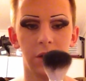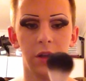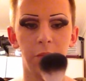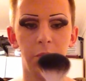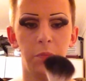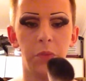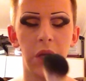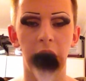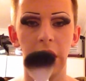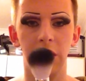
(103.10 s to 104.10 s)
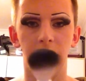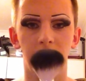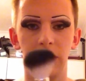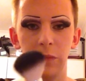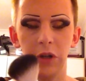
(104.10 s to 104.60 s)
a big
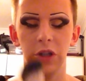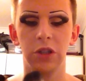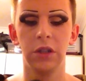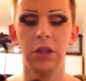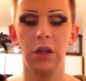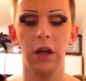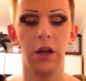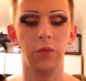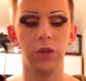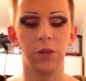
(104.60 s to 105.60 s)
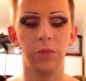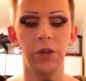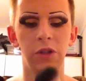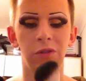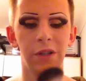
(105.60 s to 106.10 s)
fluffy brush, which I'm
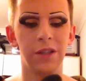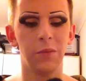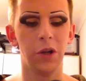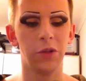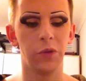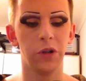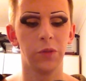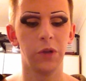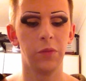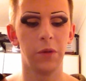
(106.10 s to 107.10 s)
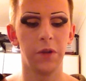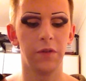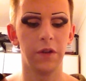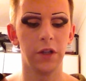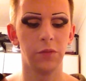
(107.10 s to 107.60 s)
pretty sure is a blush brush, but it might be a
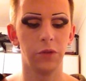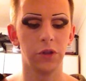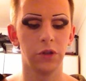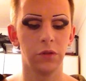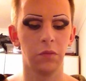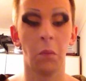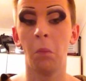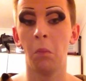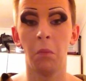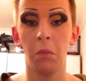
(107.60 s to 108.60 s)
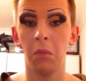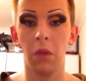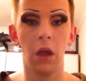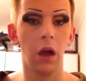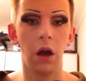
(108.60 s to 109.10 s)
foundation brush.
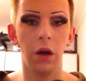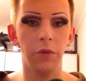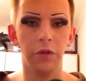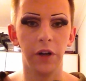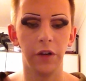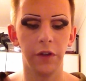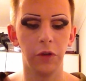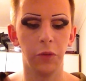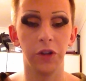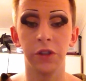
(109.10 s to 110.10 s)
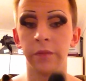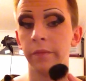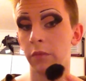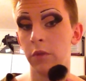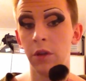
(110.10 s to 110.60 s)
I'm not very au fait with brushes.
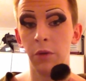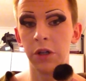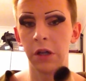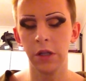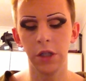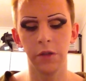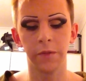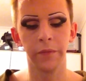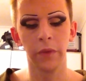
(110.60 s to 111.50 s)
It's the brush I like to use.